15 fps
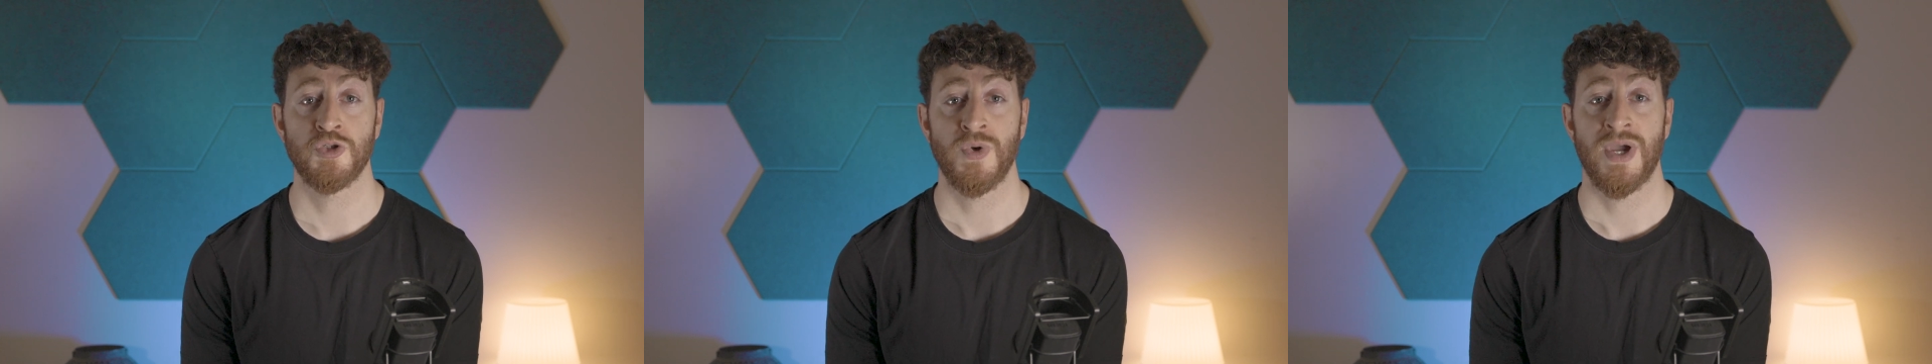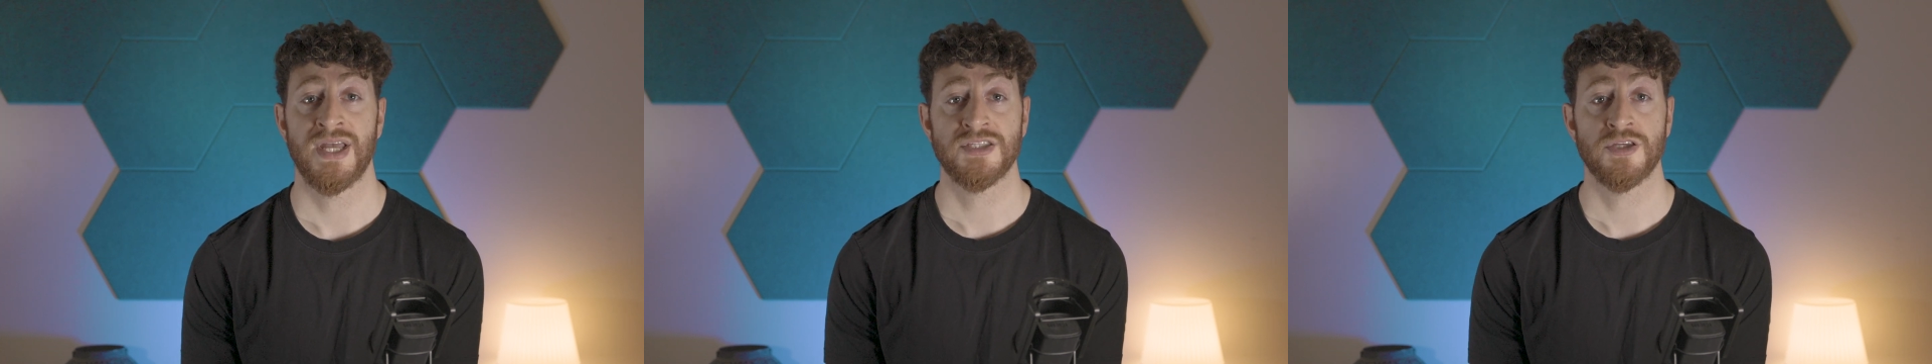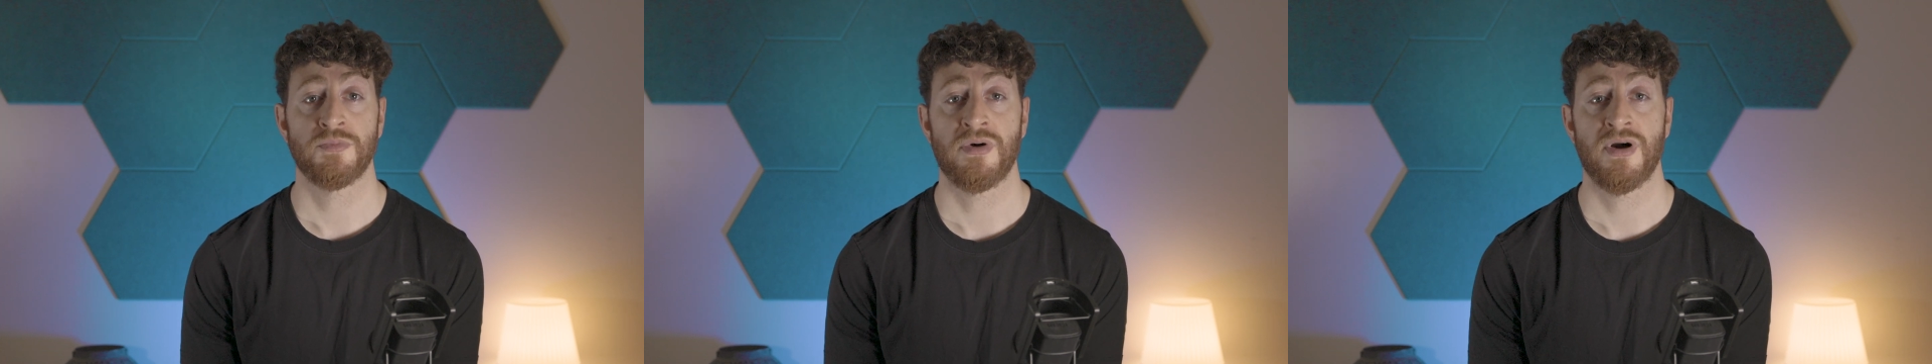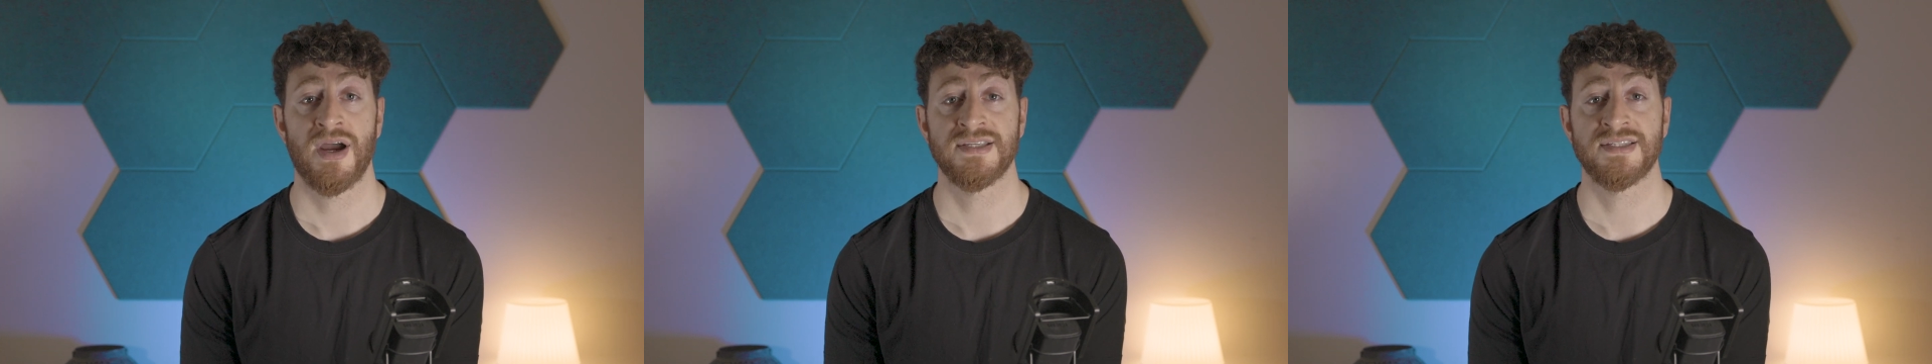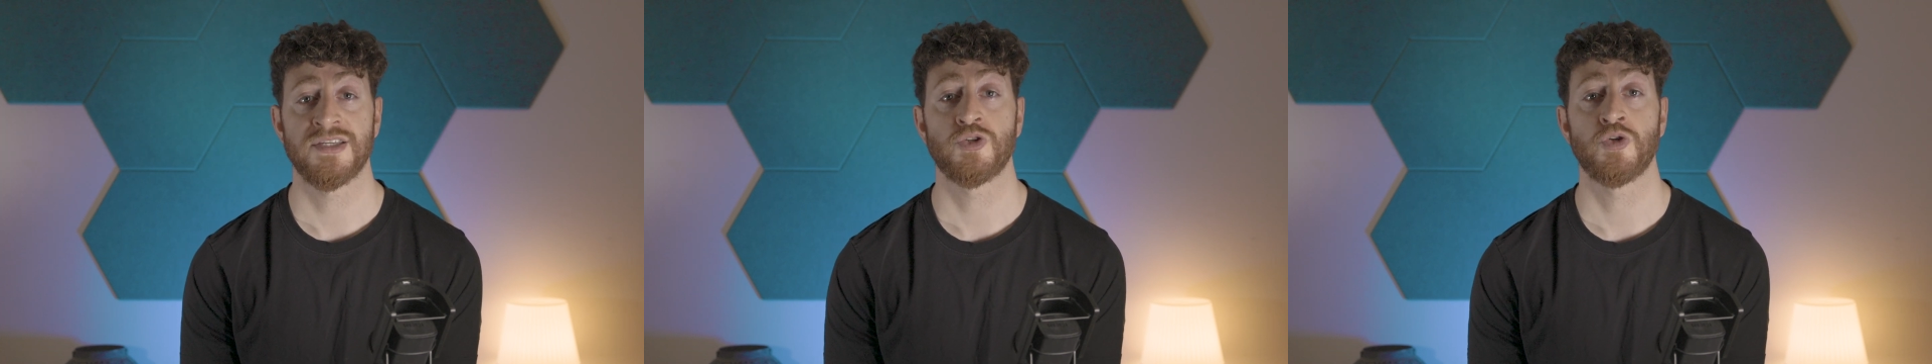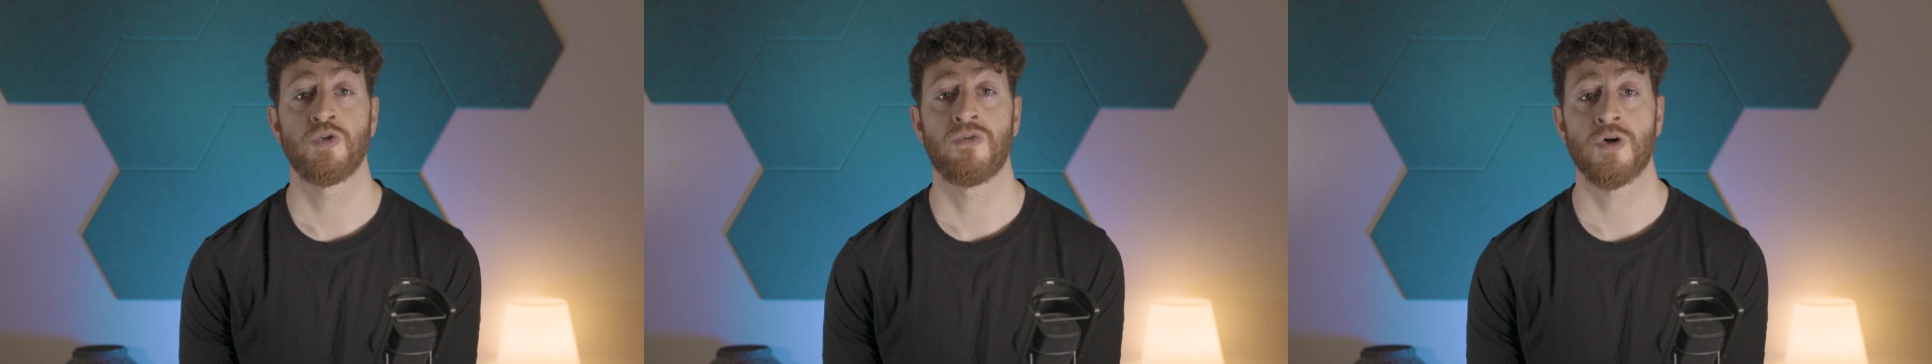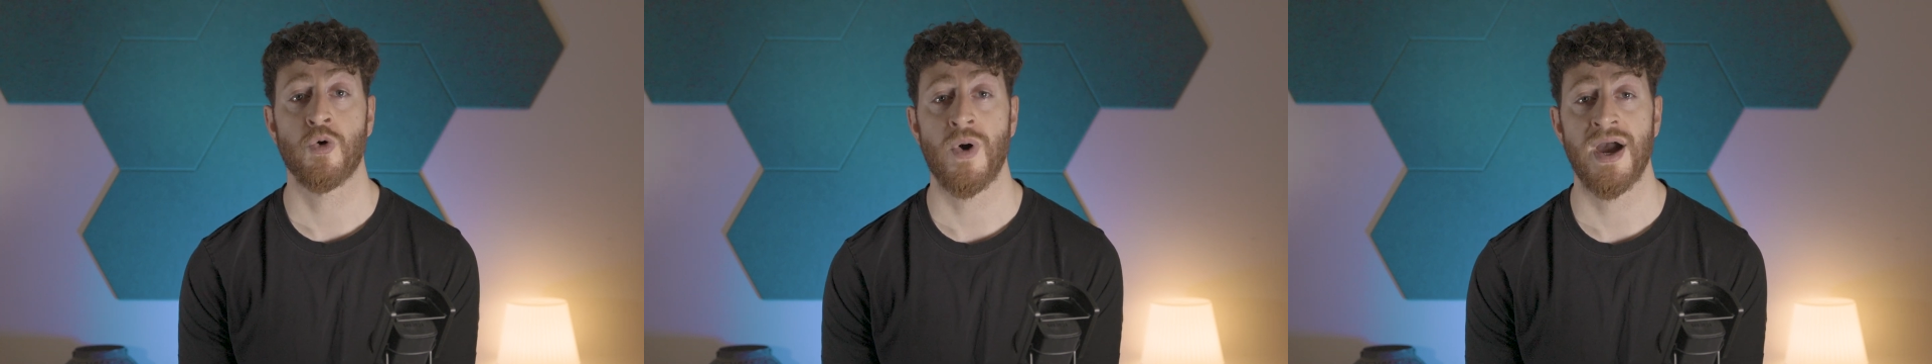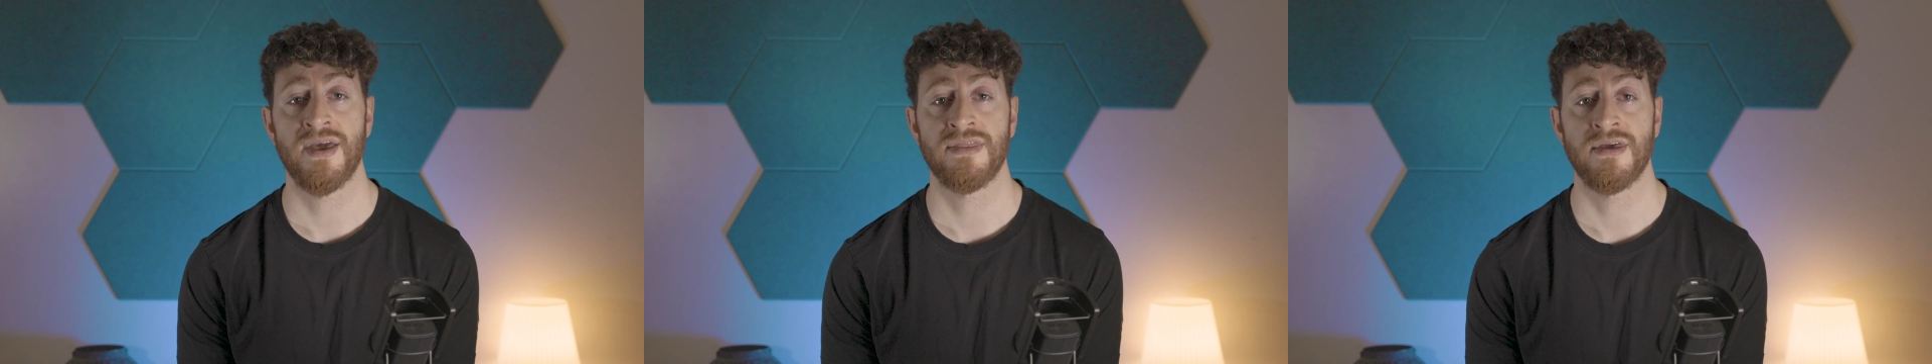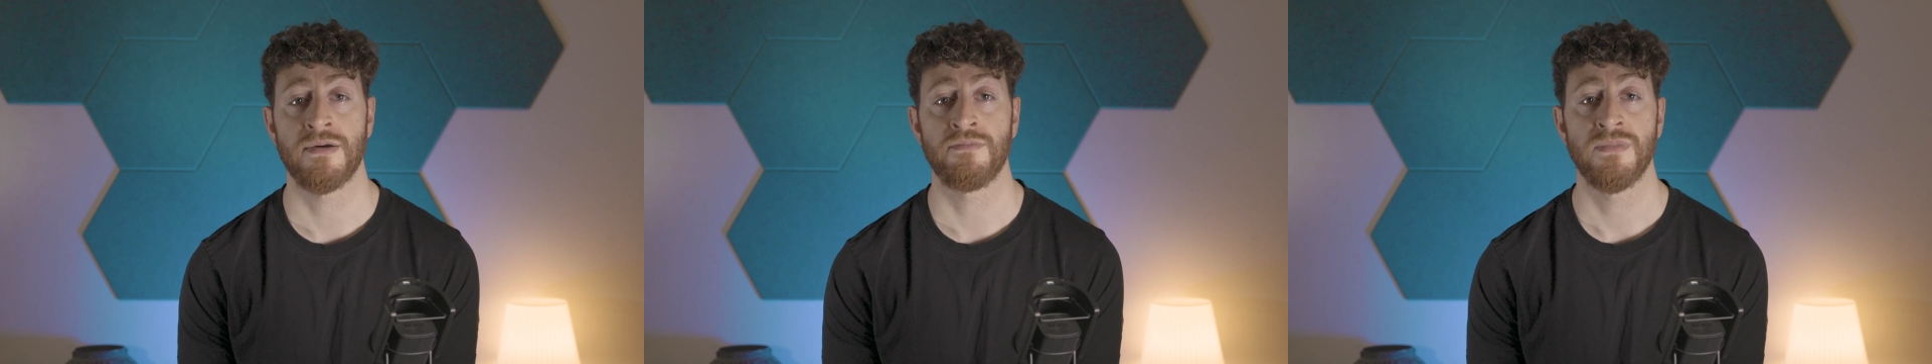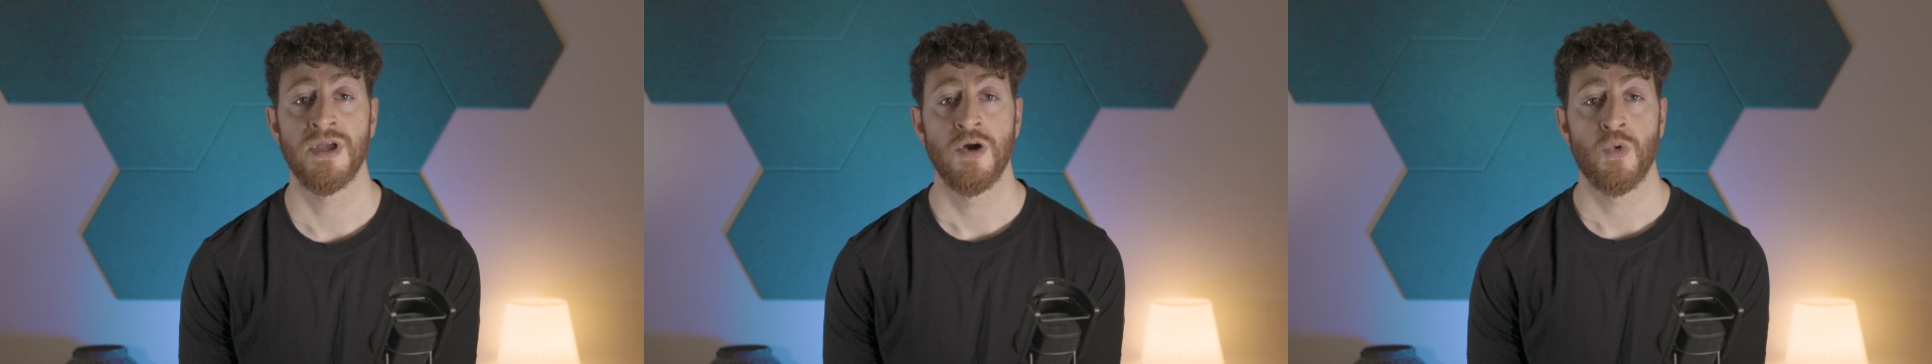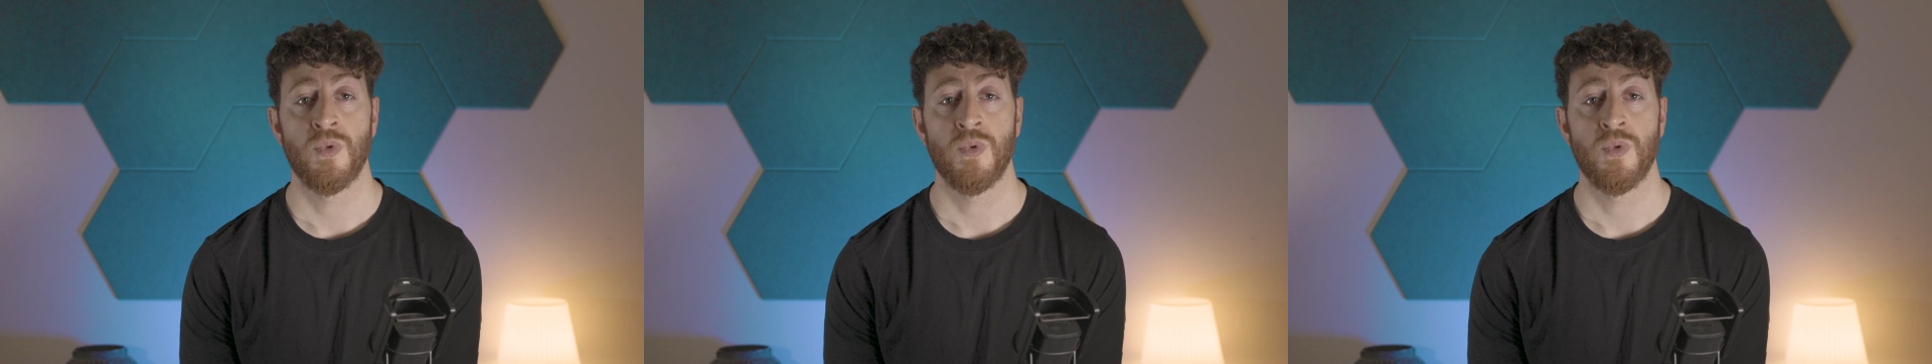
to enterprises who require them,